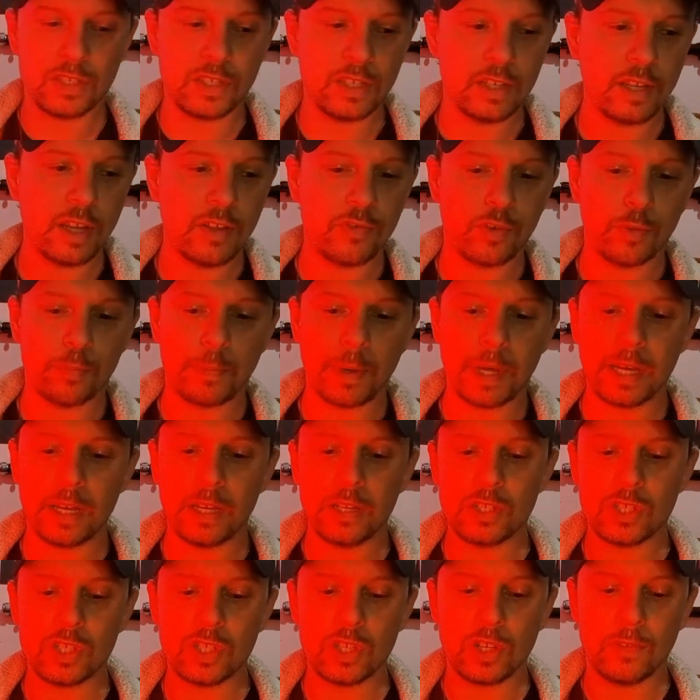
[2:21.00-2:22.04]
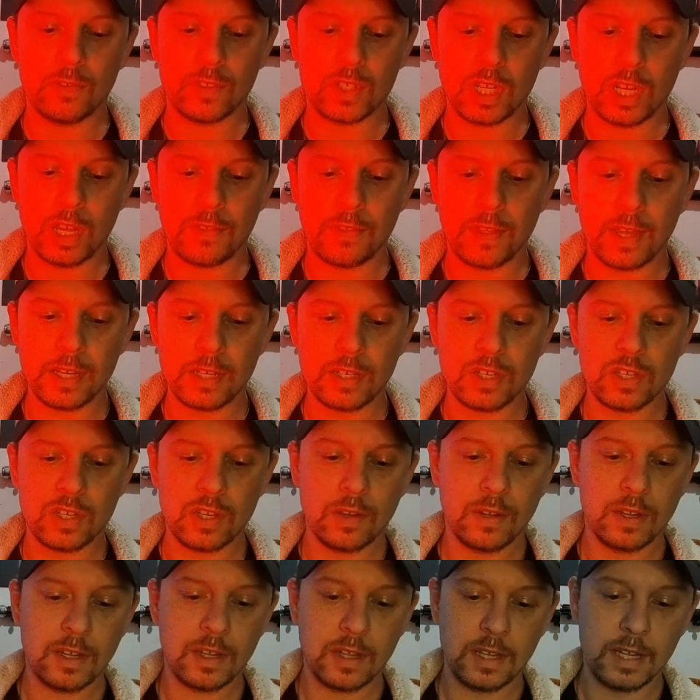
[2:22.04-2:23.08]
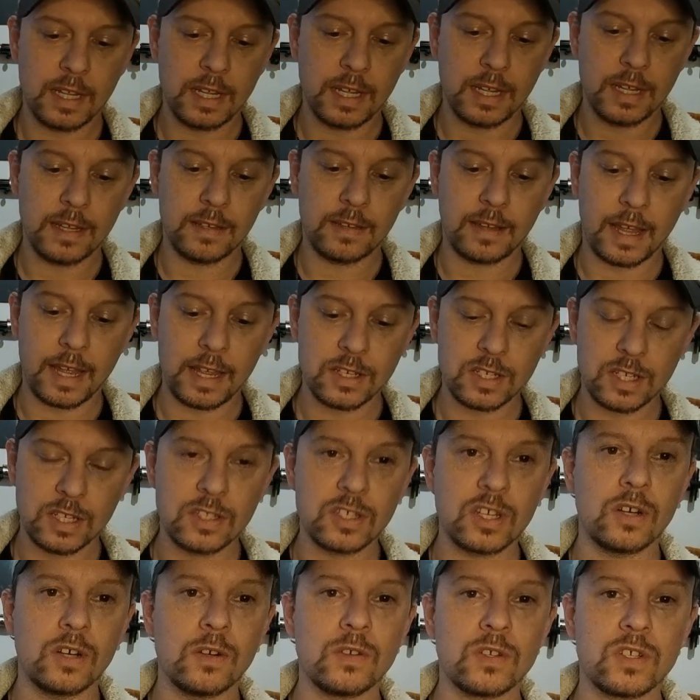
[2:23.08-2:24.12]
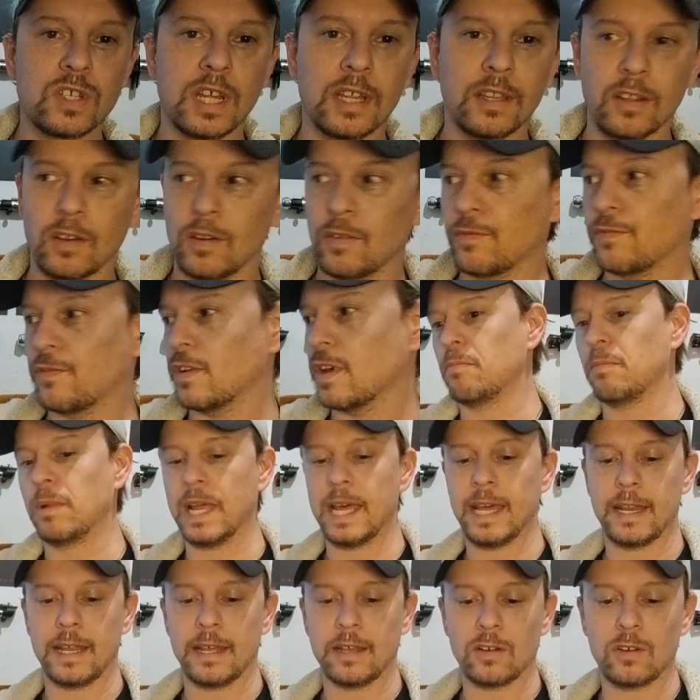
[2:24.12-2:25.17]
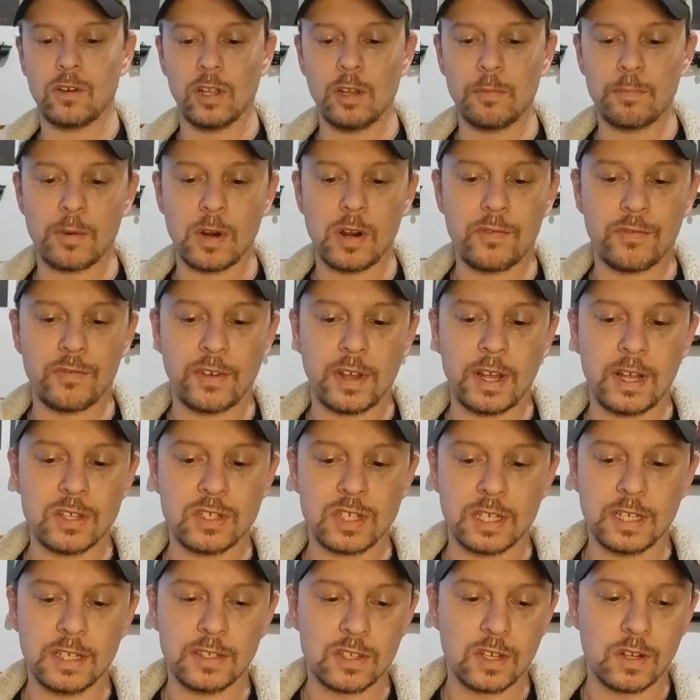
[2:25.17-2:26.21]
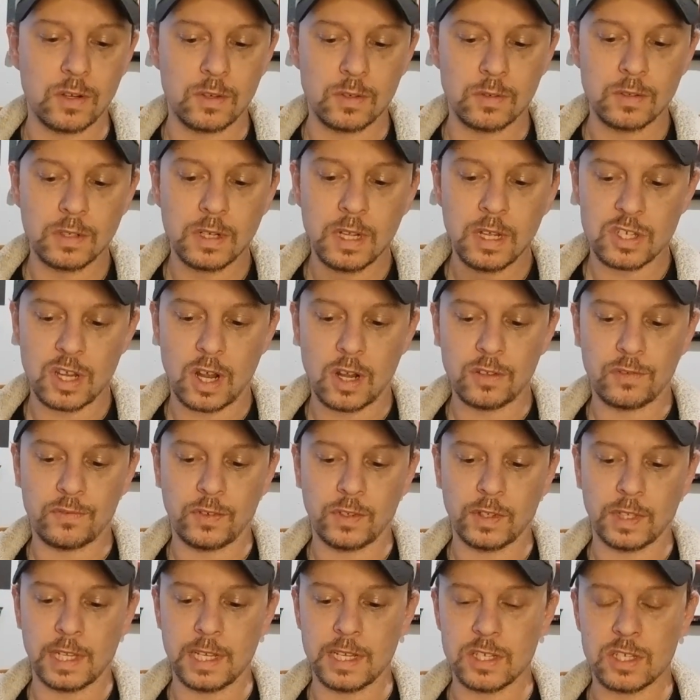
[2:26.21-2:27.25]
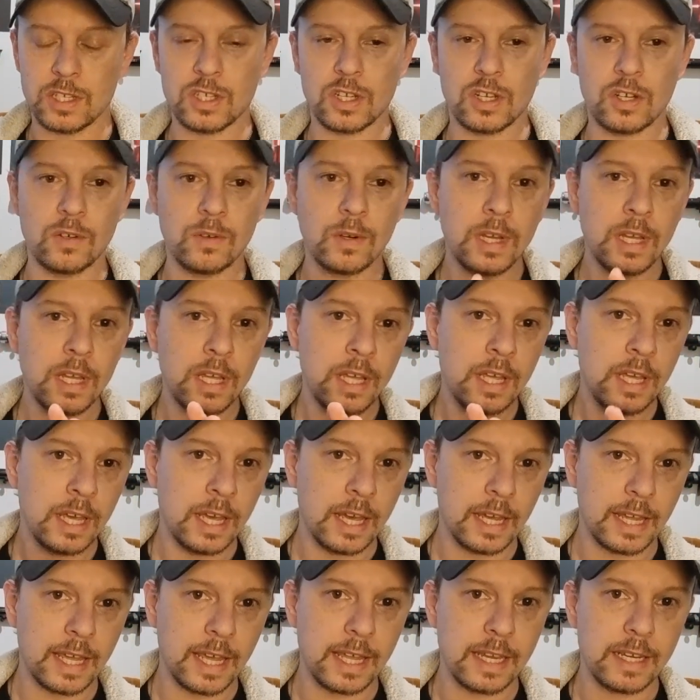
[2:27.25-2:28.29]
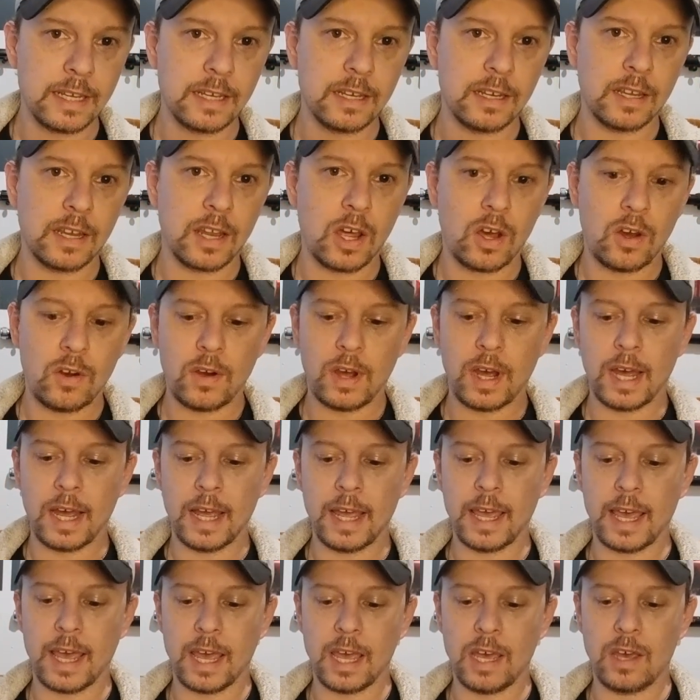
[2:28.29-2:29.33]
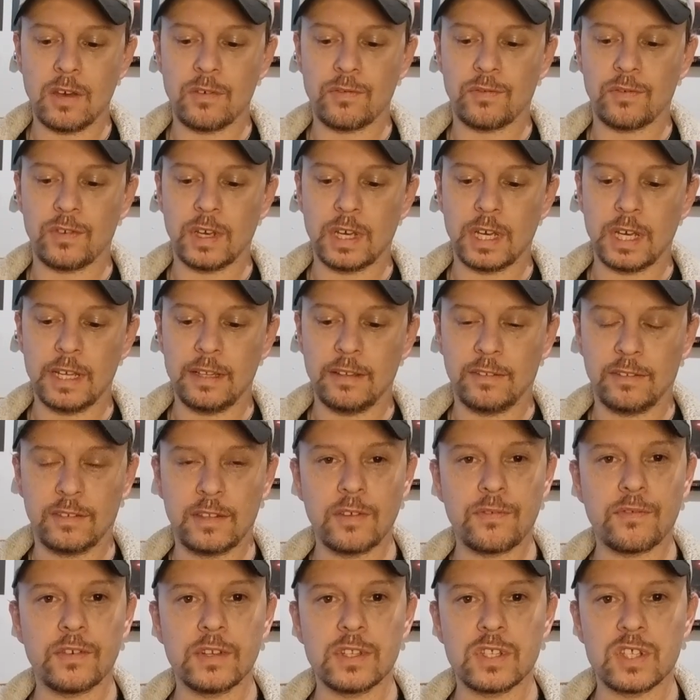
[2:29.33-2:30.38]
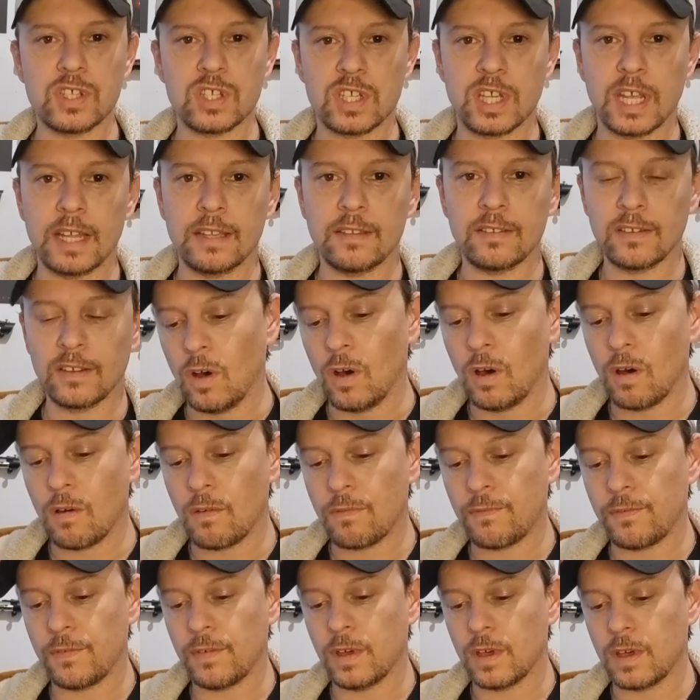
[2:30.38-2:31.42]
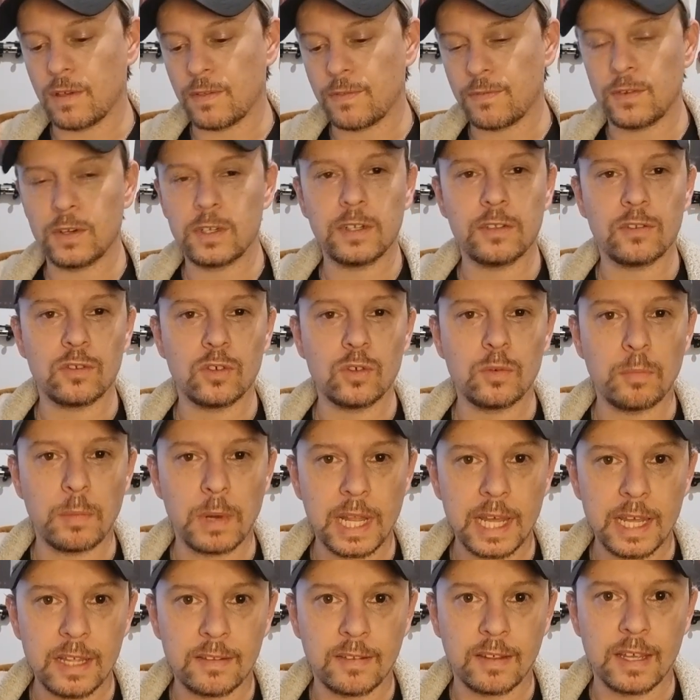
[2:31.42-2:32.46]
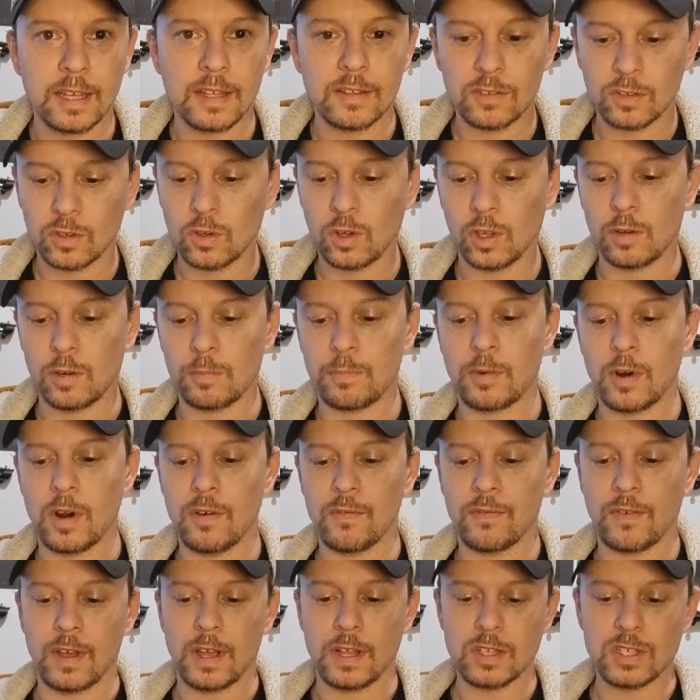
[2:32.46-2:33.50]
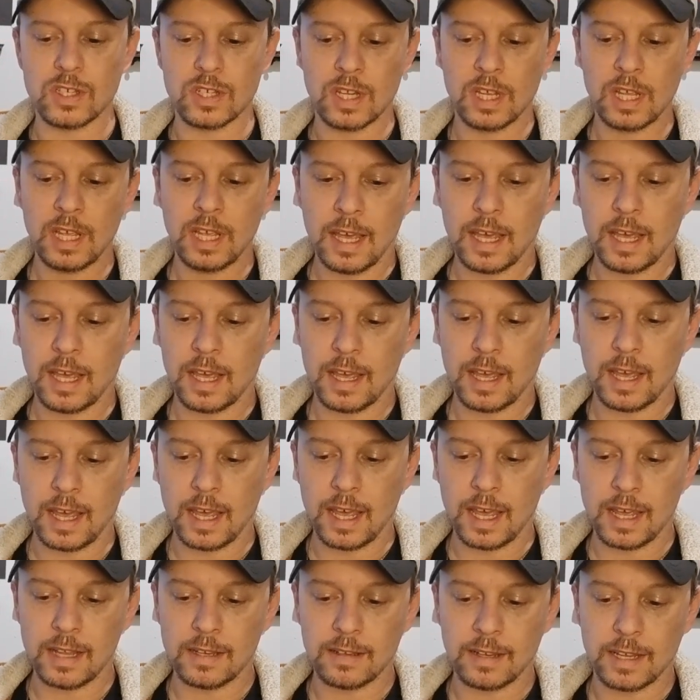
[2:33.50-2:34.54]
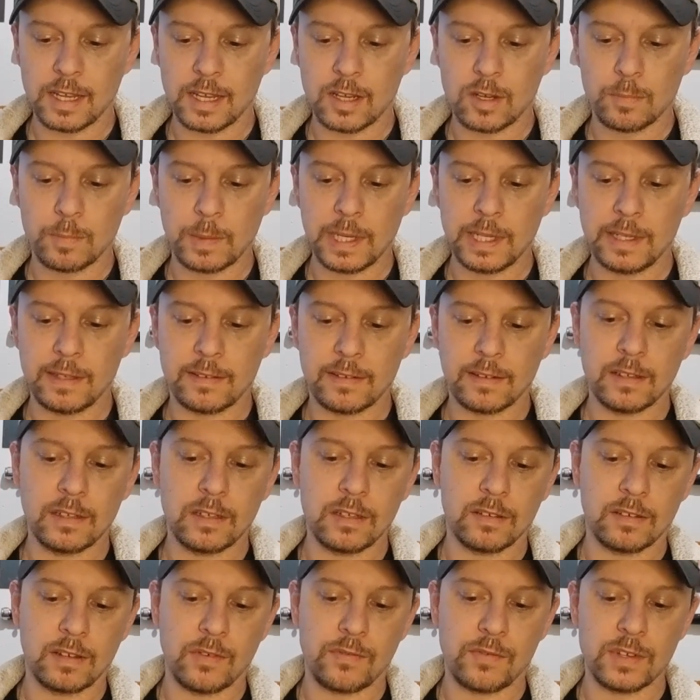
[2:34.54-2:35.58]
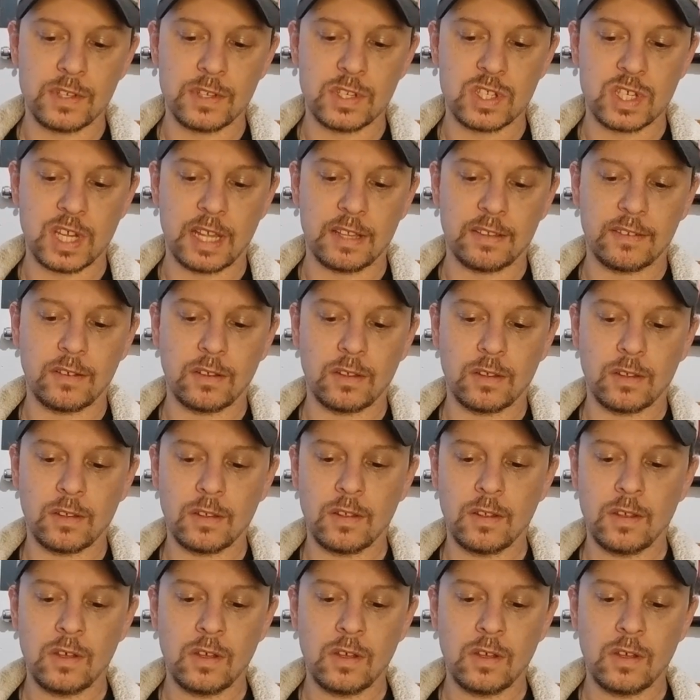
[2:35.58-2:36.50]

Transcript: is the default package of CFX. It has its own set of blade and color profiles and its own sound font list. So again, now I have a different set of uh, 32 blade and color profiles and a complete different set sound